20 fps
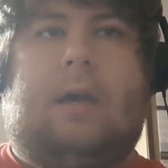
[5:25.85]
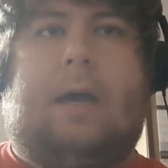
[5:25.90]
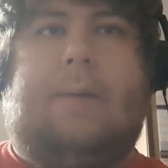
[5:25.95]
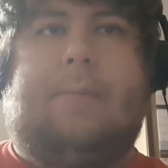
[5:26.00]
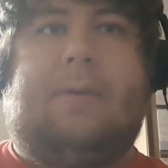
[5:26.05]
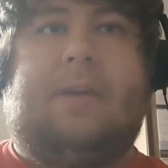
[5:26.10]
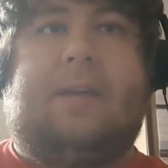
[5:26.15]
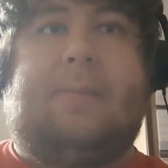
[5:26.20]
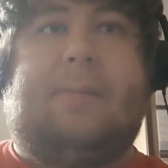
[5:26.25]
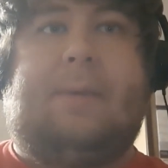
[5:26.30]

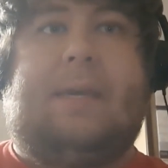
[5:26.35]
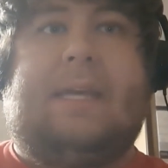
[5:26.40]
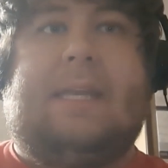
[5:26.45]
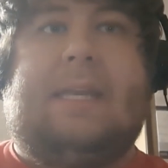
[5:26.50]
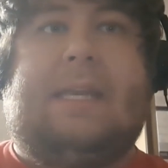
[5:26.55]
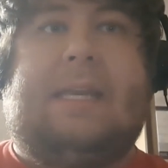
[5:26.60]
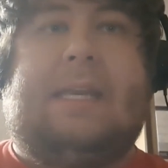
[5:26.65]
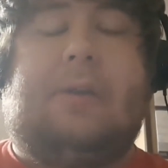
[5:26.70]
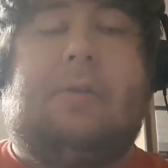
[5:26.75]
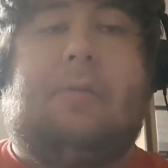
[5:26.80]
I'm a
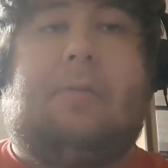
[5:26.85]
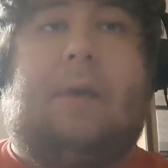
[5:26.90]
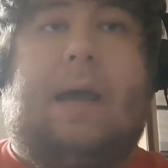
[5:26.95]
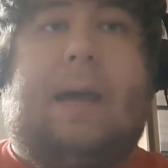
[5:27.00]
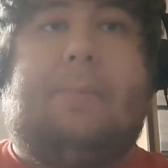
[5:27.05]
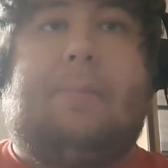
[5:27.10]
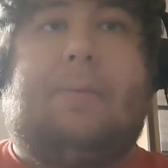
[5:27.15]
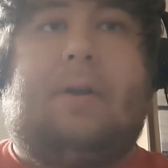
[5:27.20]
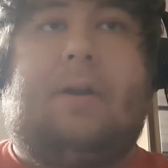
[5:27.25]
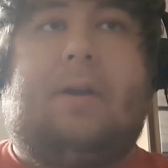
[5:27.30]
comedian and a
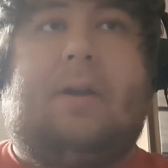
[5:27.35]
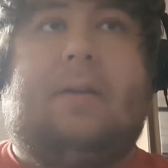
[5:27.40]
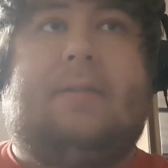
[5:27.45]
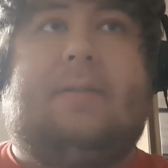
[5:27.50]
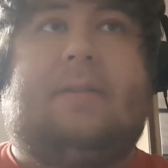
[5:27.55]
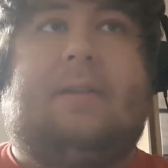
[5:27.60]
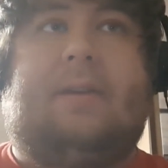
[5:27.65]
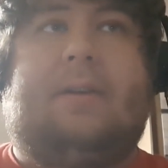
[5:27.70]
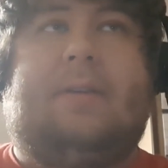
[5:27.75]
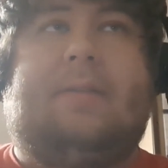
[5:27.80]
rapper,
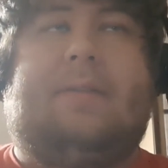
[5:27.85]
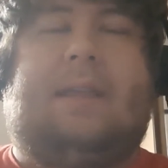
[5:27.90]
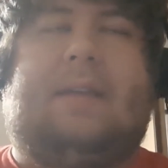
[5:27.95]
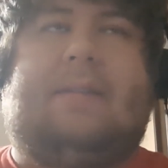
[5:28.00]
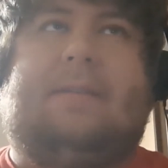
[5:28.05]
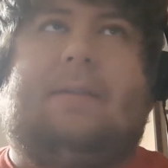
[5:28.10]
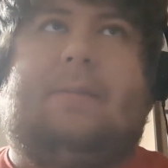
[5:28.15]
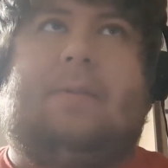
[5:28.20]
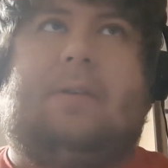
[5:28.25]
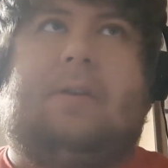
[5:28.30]
so if
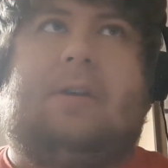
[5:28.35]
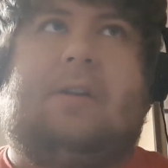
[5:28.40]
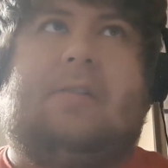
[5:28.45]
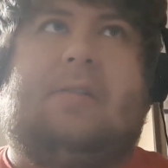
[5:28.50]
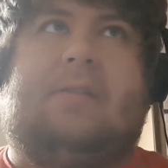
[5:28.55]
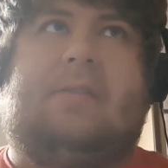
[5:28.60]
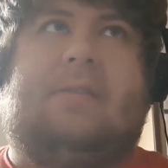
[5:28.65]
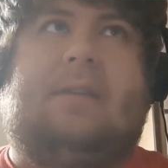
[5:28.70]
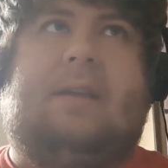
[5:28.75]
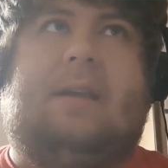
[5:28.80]
that's something you're
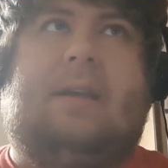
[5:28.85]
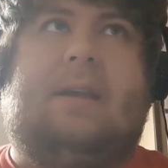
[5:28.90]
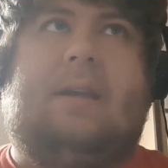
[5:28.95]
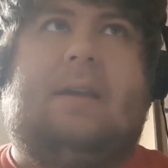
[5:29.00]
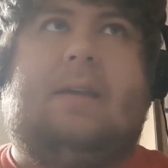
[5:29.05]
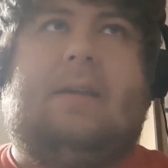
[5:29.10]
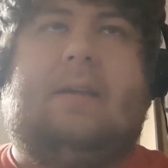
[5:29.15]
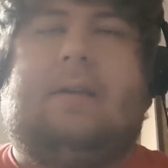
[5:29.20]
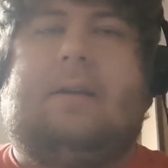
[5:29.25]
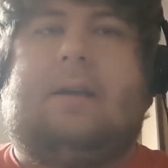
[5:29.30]

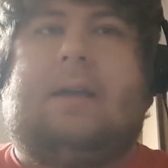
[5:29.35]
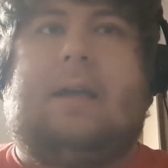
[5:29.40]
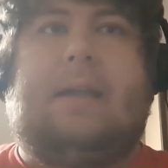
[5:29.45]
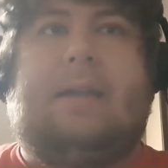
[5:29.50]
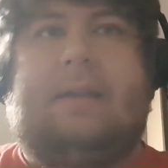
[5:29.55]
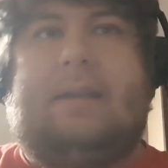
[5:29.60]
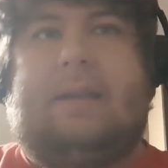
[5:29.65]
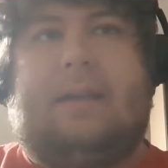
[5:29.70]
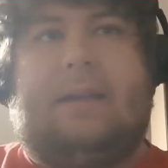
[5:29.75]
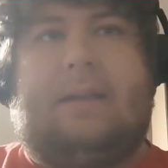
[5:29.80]
interested,
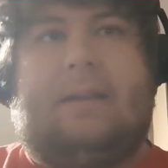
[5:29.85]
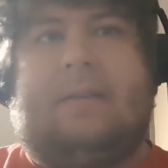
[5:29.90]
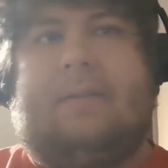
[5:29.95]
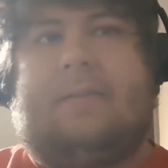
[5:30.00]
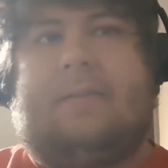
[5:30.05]
again, link in the